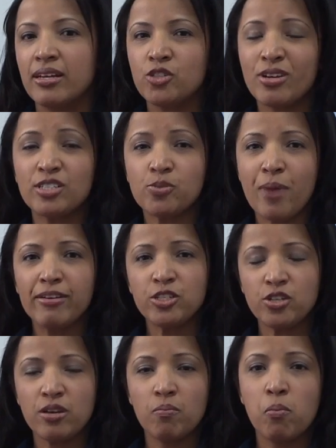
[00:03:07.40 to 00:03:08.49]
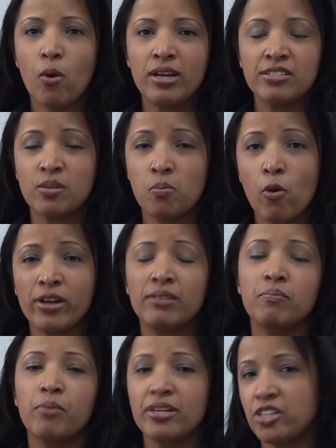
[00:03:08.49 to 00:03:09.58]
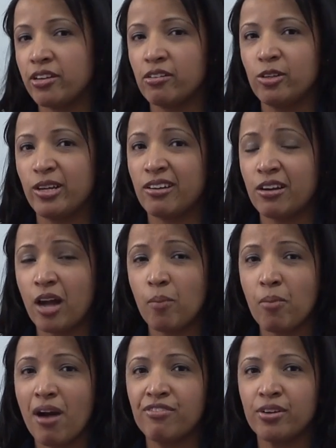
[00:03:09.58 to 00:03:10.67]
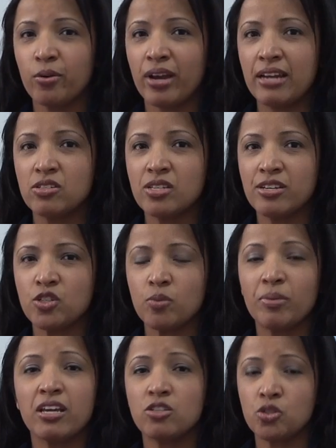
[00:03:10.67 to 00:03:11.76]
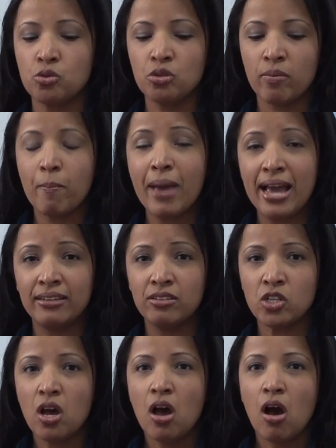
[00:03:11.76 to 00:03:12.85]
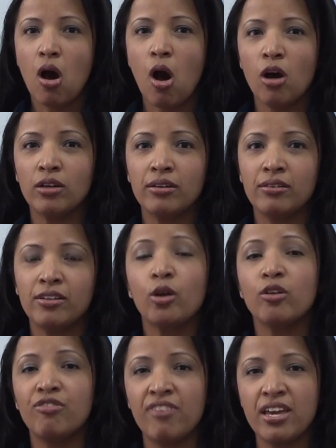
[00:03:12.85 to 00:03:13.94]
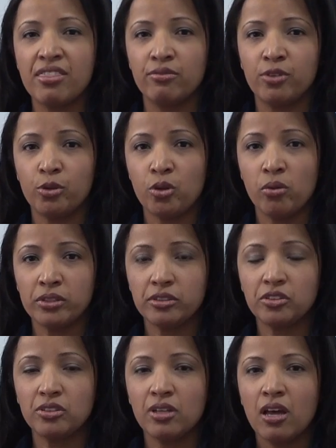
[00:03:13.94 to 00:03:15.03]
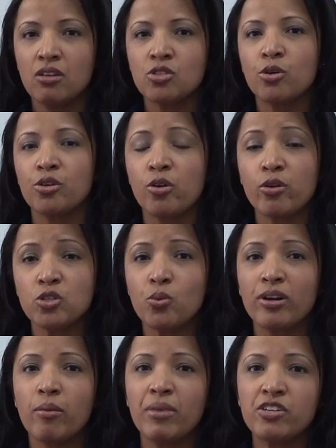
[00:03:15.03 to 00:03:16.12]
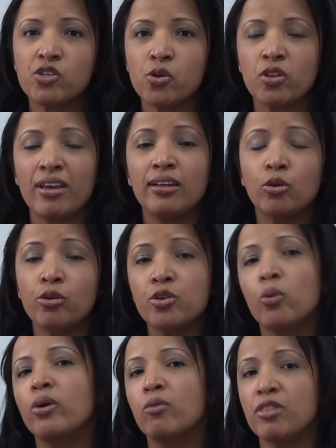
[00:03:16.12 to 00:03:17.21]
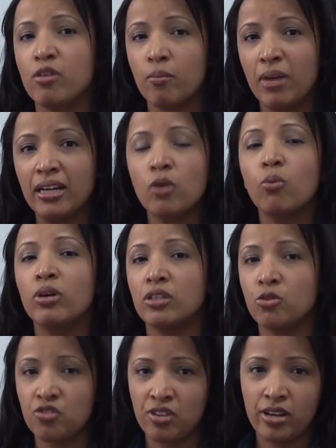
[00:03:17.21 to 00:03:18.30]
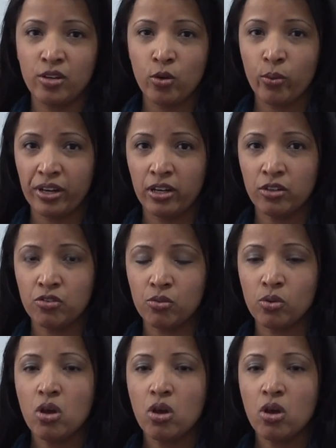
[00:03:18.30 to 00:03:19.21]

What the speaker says: Transparency is important, particularly in a nonprofit organization, because you depend on the good faith of your donors. So your donors want to make sure that you're doing with your money what you said you were going to do.